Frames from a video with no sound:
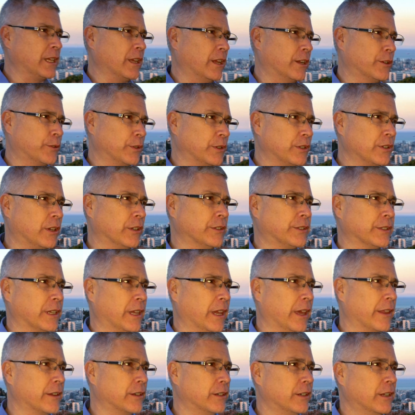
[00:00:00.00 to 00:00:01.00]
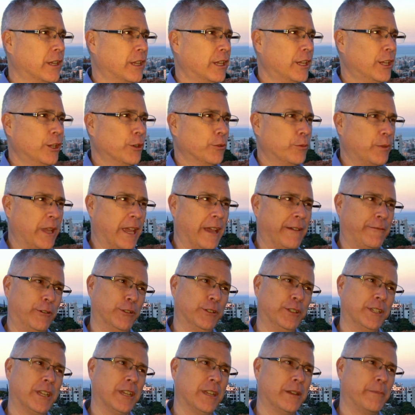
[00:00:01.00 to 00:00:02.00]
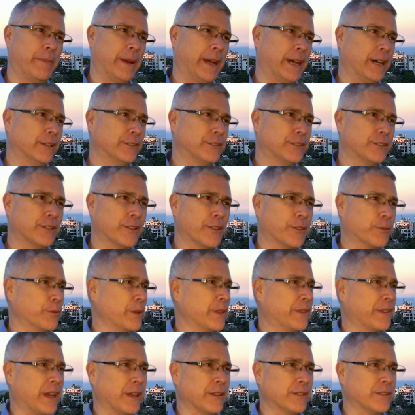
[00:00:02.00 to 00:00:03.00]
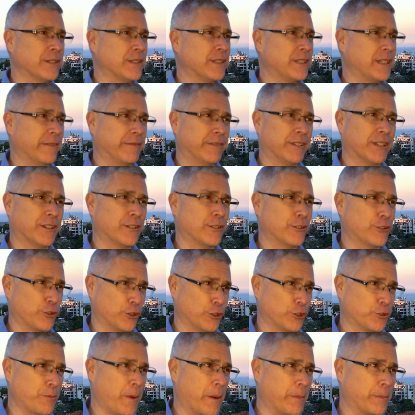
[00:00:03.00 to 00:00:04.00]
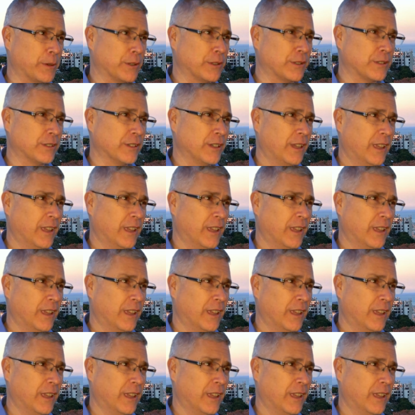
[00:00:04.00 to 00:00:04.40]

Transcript: countries altogether, we have only about 3,700 church members.